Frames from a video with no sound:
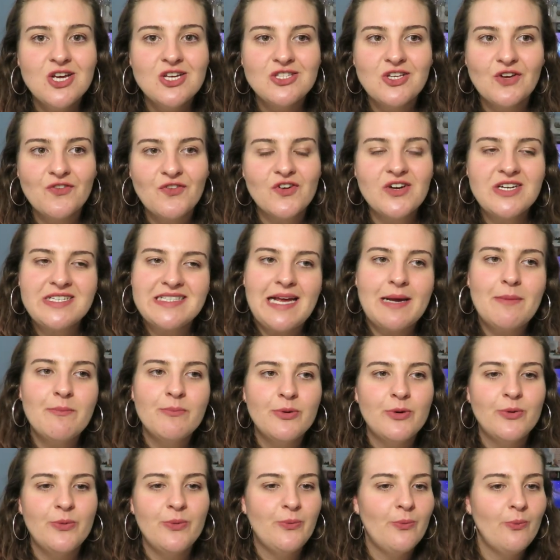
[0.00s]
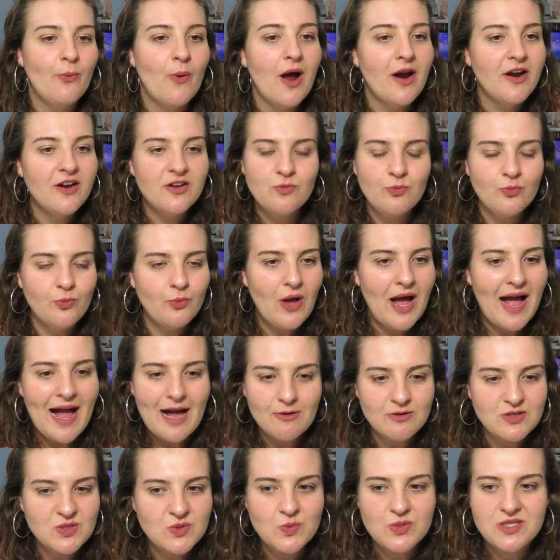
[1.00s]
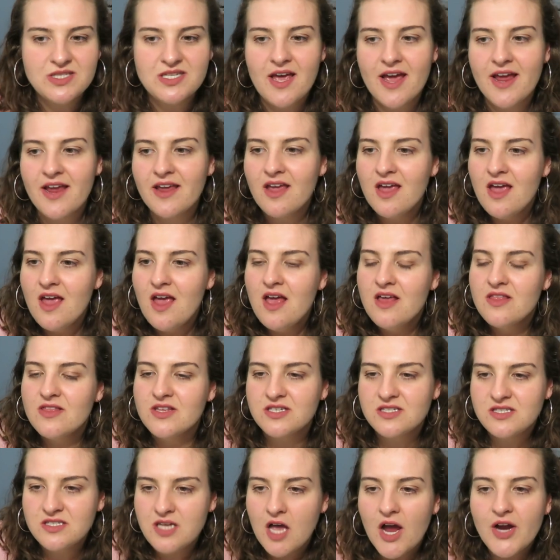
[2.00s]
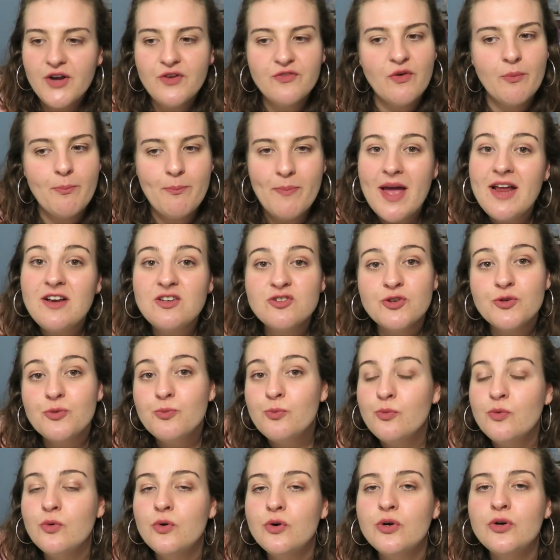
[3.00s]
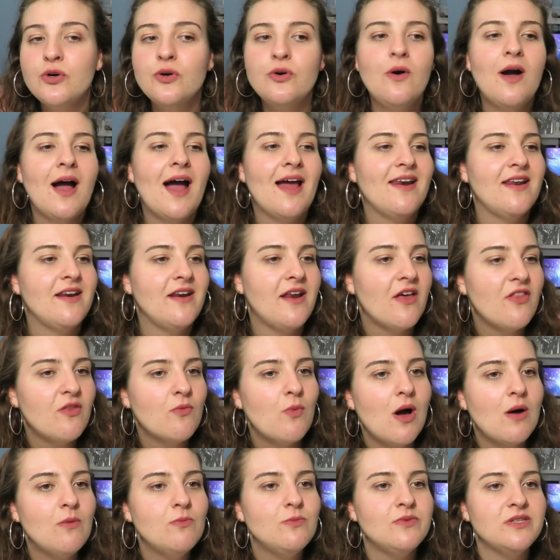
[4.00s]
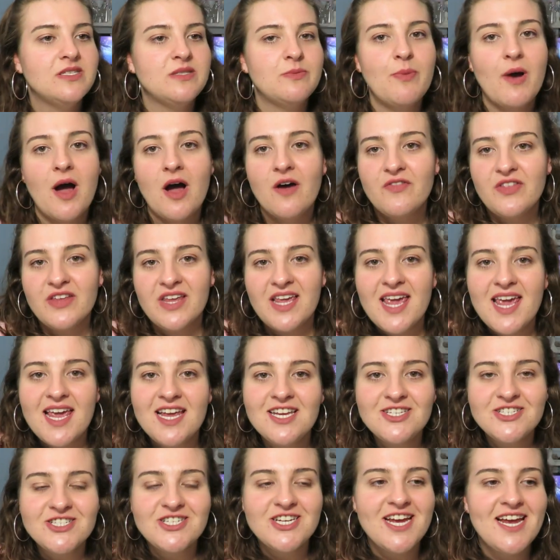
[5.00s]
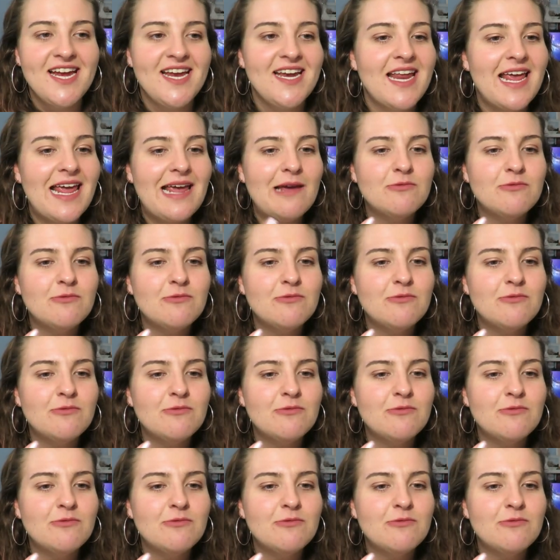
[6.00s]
So for example, one house was like the side of a bedroom wall, and another one was part of the kitchen.